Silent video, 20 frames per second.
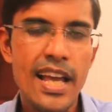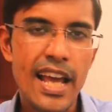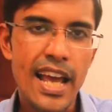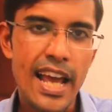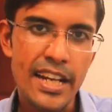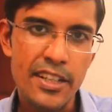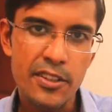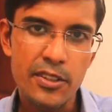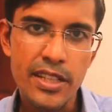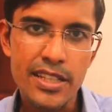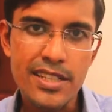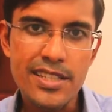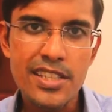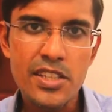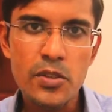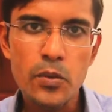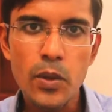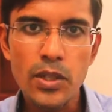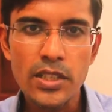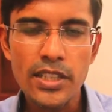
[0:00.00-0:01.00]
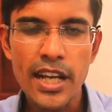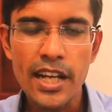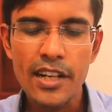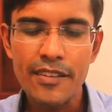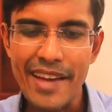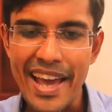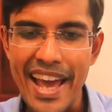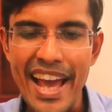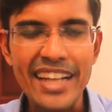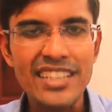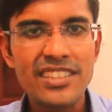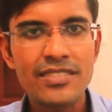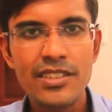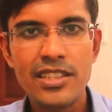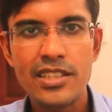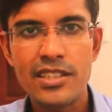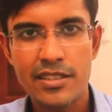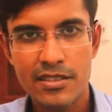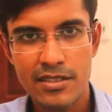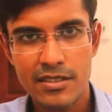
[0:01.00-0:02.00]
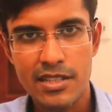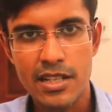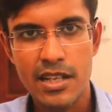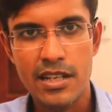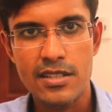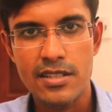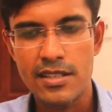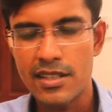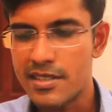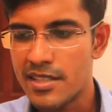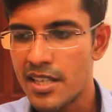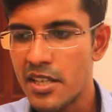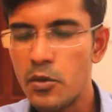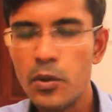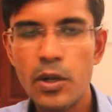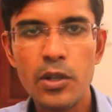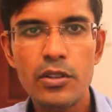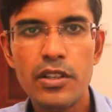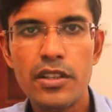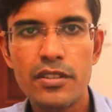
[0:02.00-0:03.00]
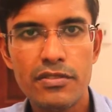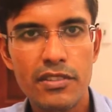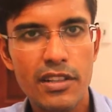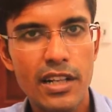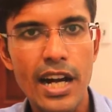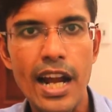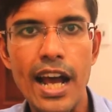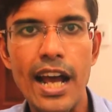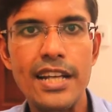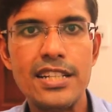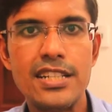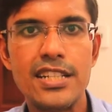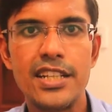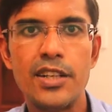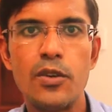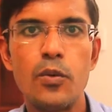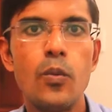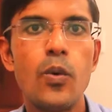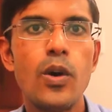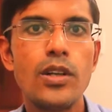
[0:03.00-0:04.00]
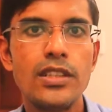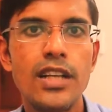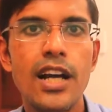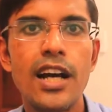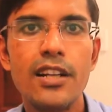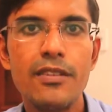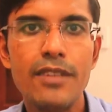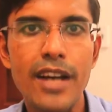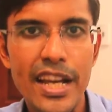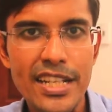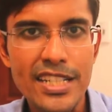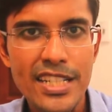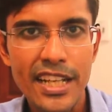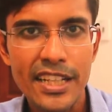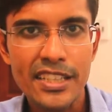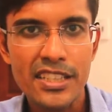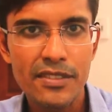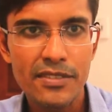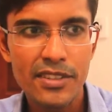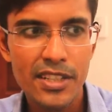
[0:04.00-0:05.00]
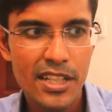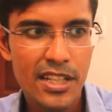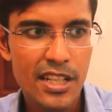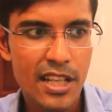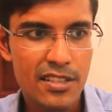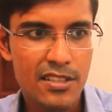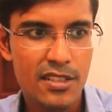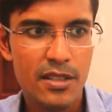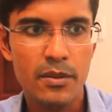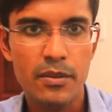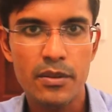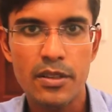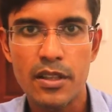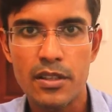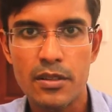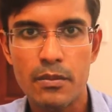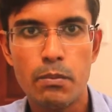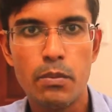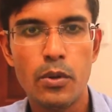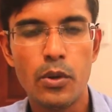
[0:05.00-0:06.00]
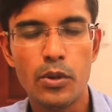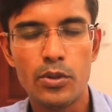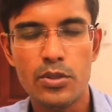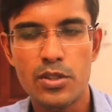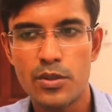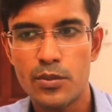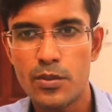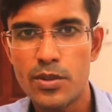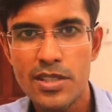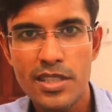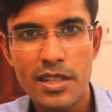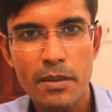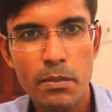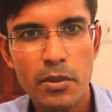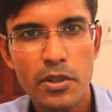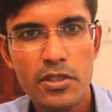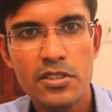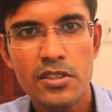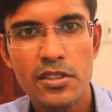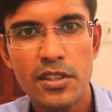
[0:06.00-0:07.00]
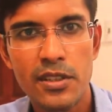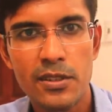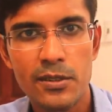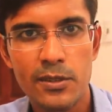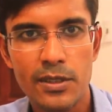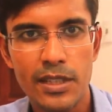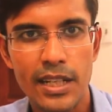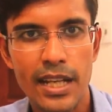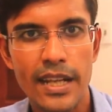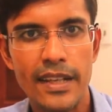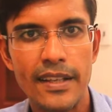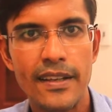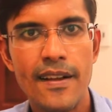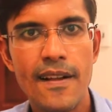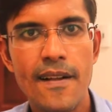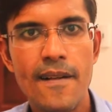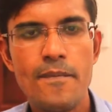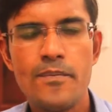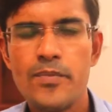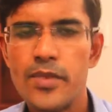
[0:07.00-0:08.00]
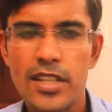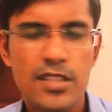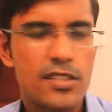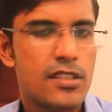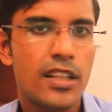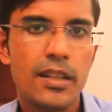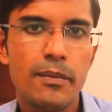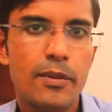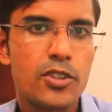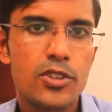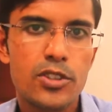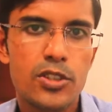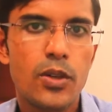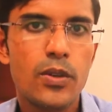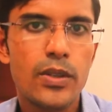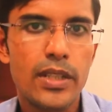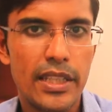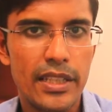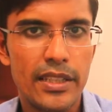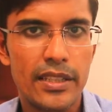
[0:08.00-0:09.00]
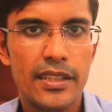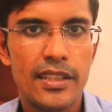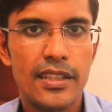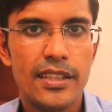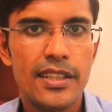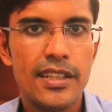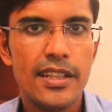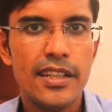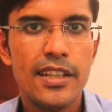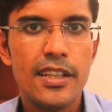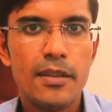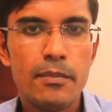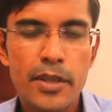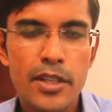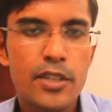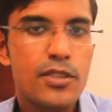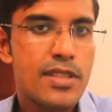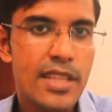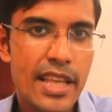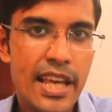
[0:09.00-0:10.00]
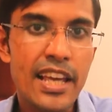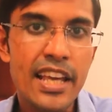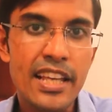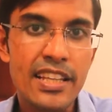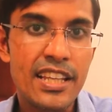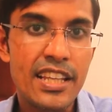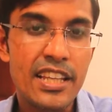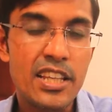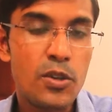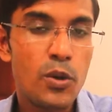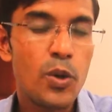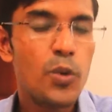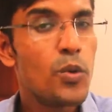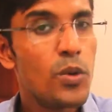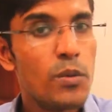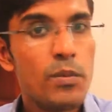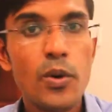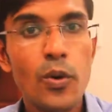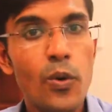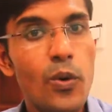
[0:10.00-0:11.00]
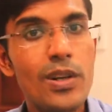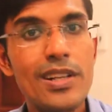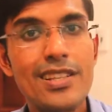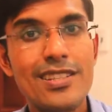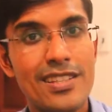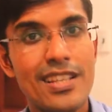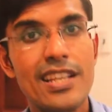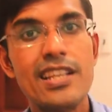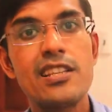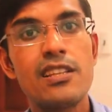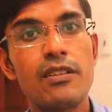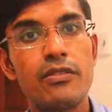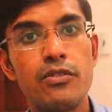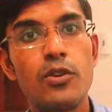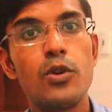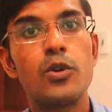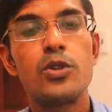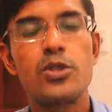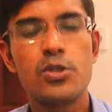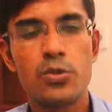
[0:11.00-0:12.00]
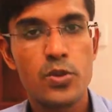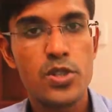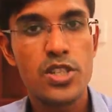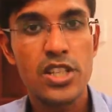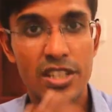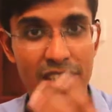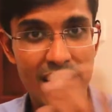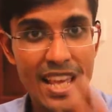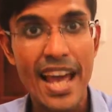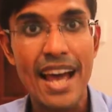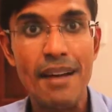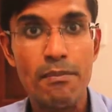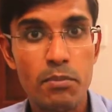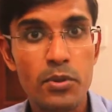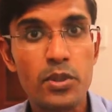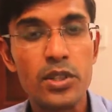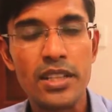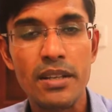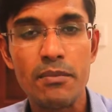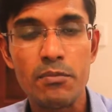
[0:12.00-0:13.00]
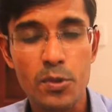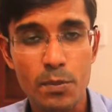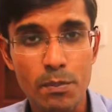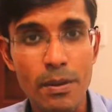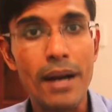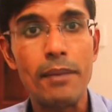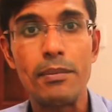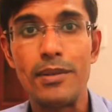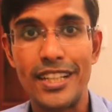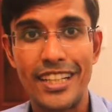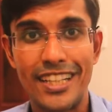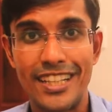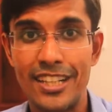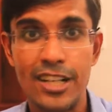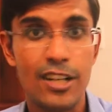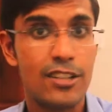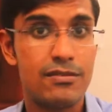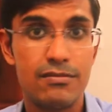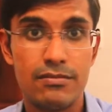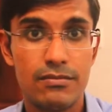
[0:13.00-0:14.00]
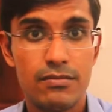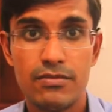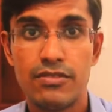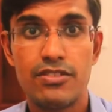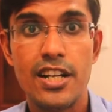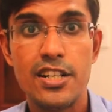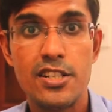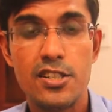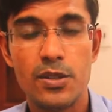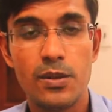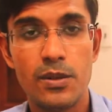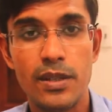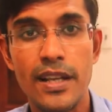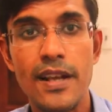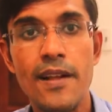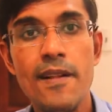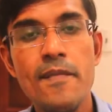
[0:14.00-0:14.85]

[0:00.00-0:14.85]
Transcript: and you can see what kind of activities it does. So let's say you are looking for an IT. What kind of IT activity does the post? What's their personal look like? It's not about stalking, because you will be only seeing the photos which they have put them to public, not friends only.